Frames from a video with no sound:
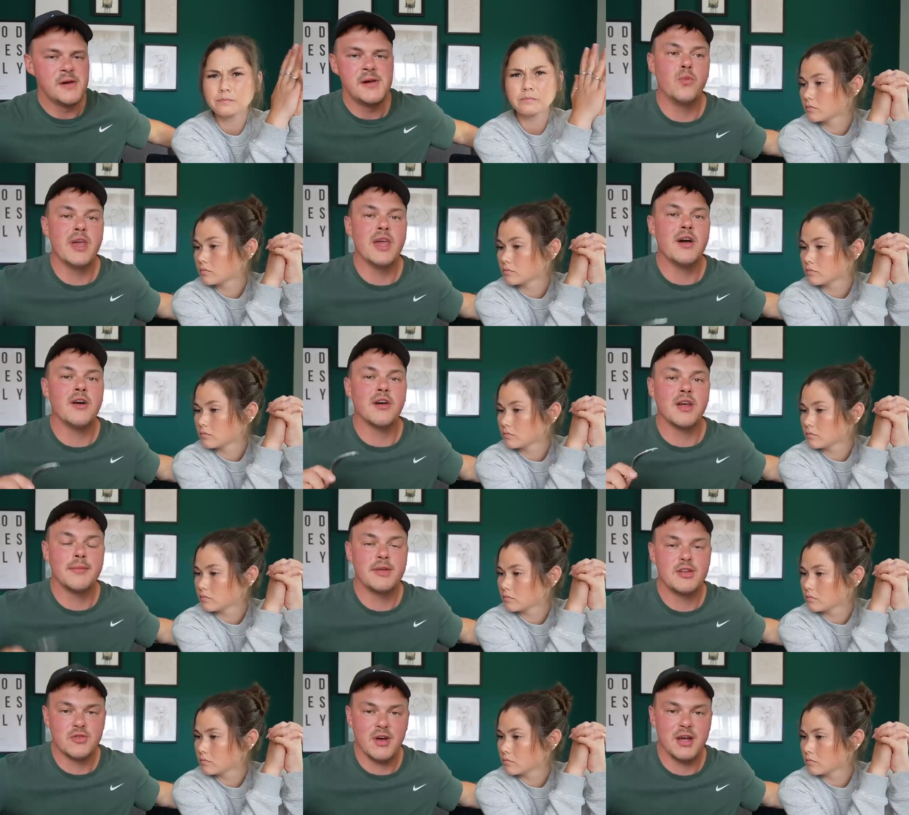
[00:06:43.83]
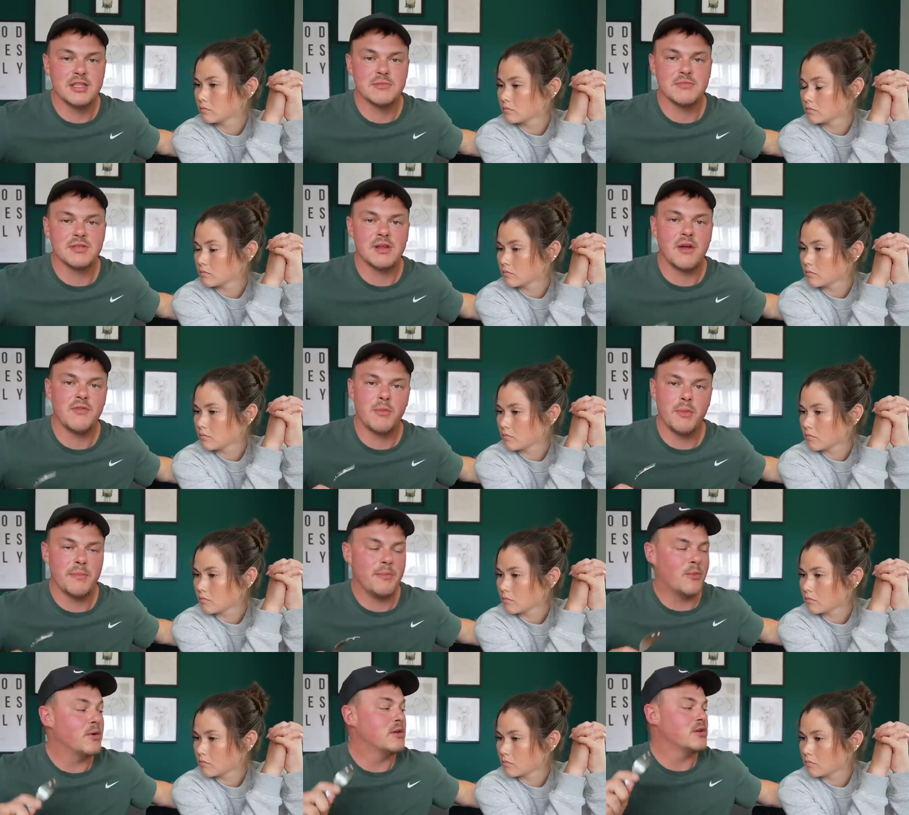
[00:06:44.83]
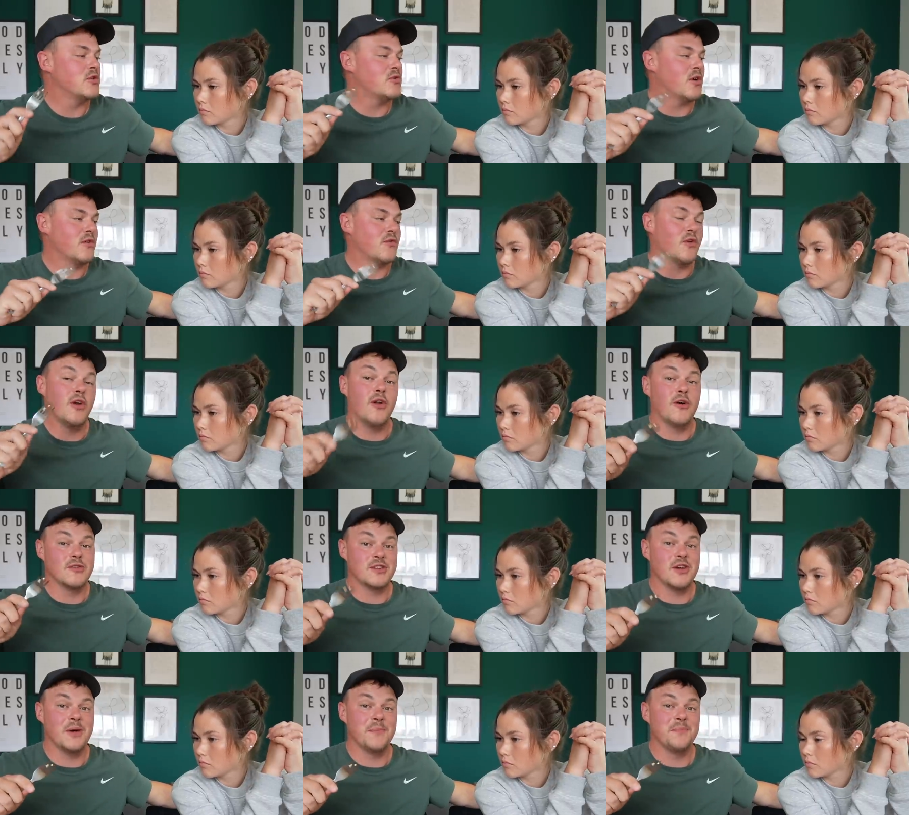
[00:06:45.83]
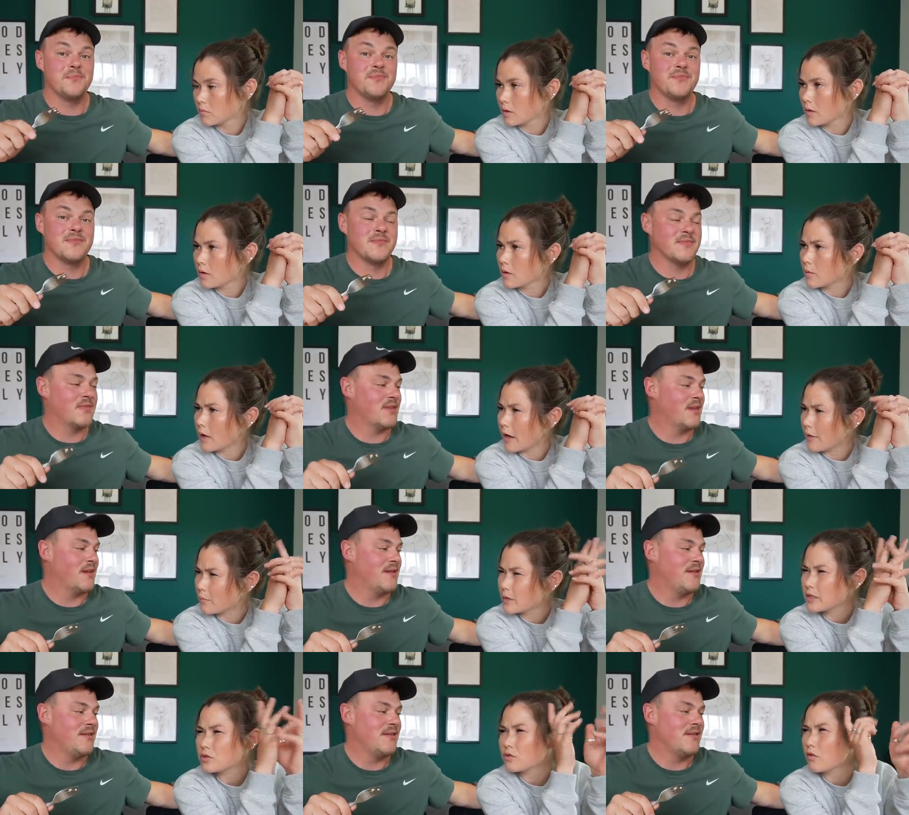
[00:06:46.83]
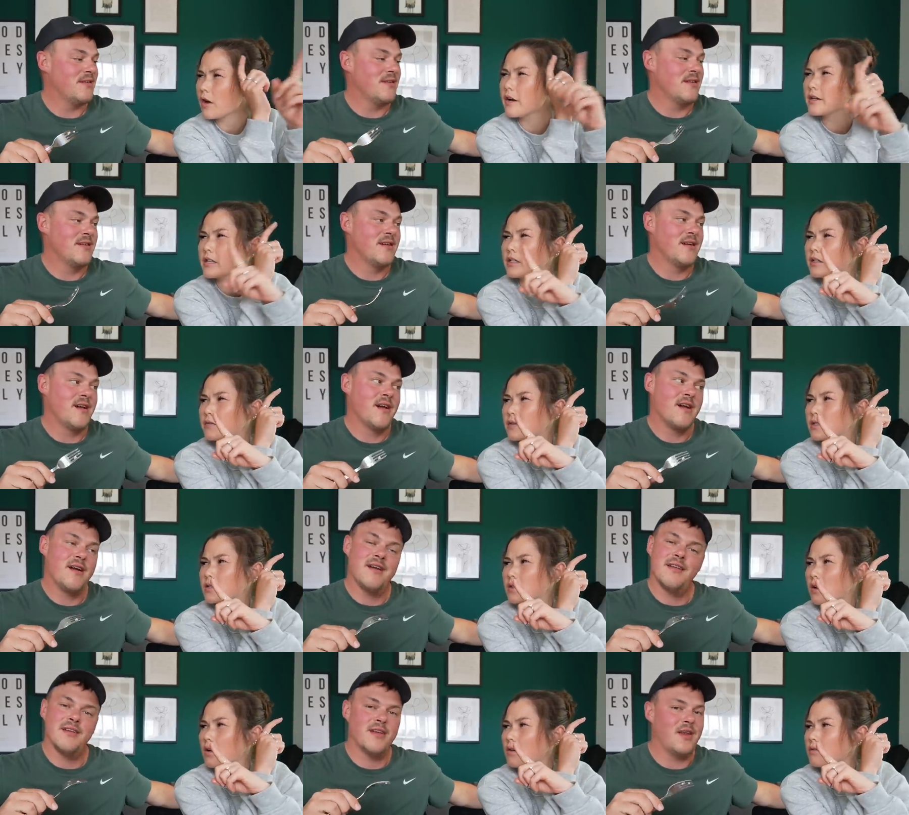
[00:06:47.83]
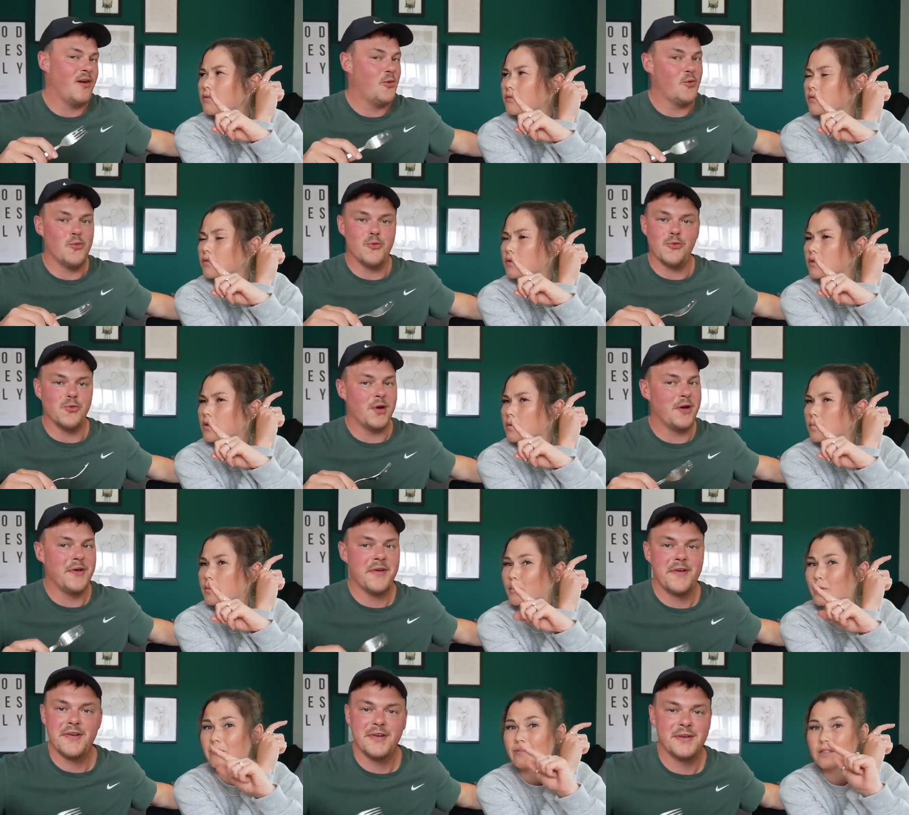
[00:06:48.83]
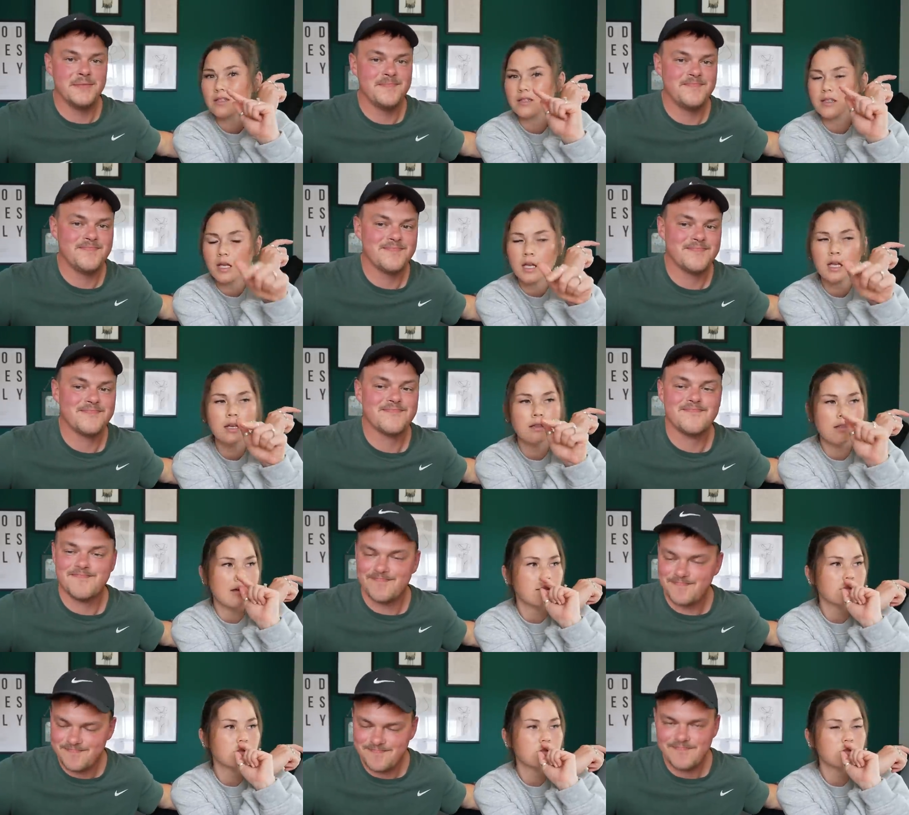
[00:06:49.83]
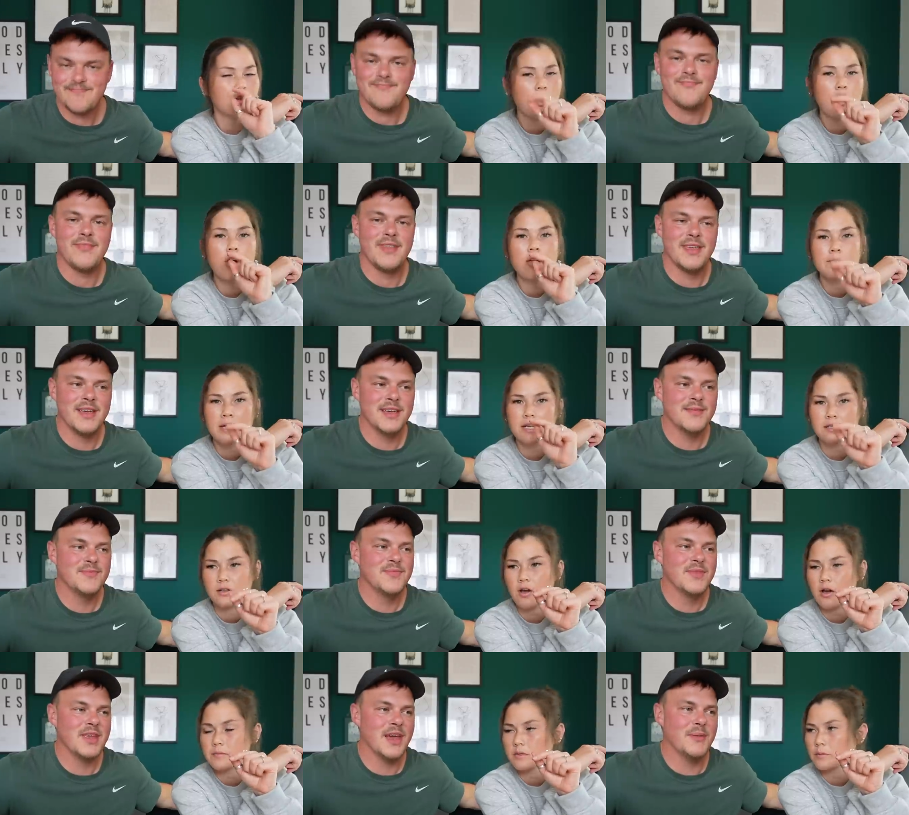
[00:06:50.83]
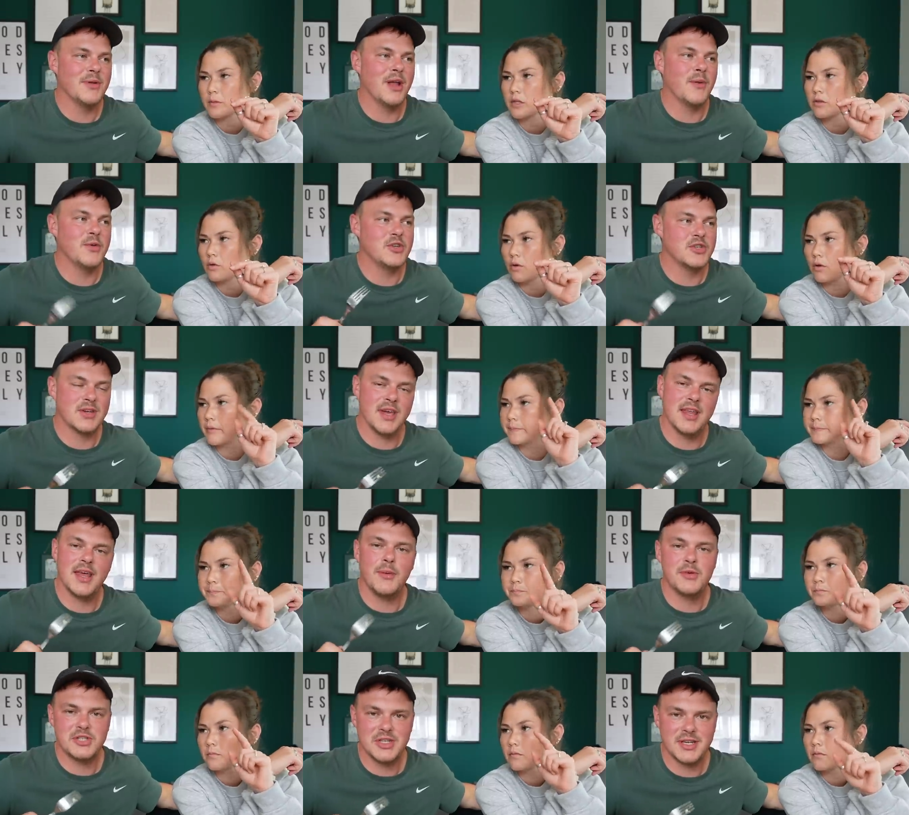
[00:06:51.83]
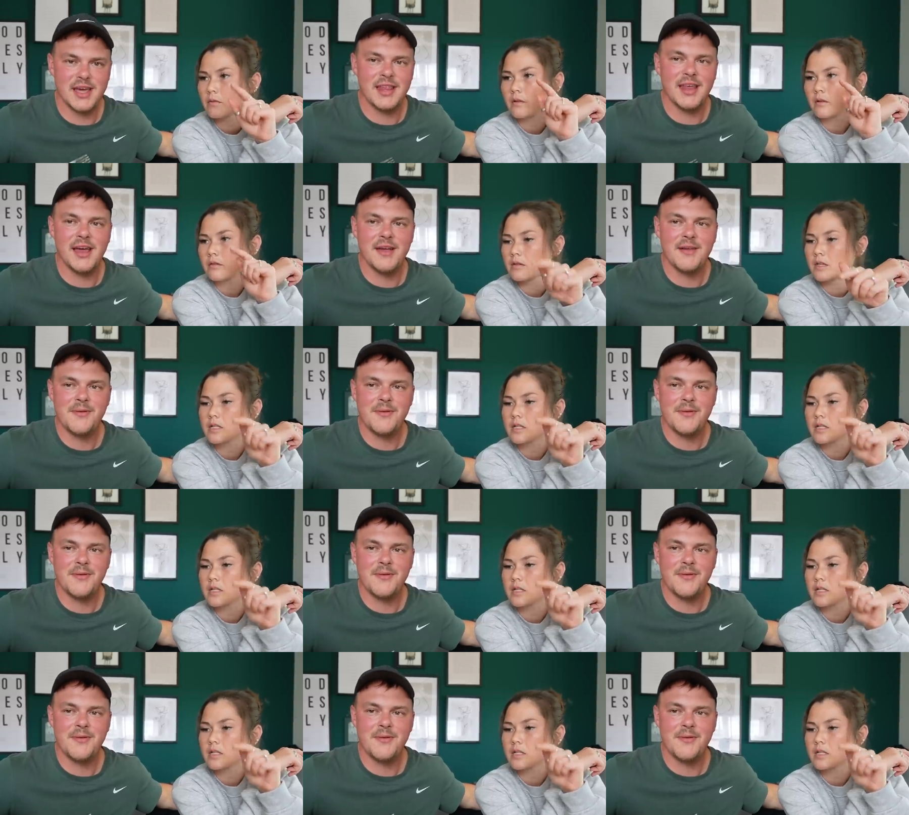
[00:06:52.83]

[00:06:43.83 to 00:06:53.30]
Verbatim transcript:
Speaker 1: We are going to be trying some stuff that we've wanted to try for a long time.
Speaker 2: Have we tried any of this stuff? No. But we've seen this so many times, and, we thought, we should
Speaker 1: get that. We should get that.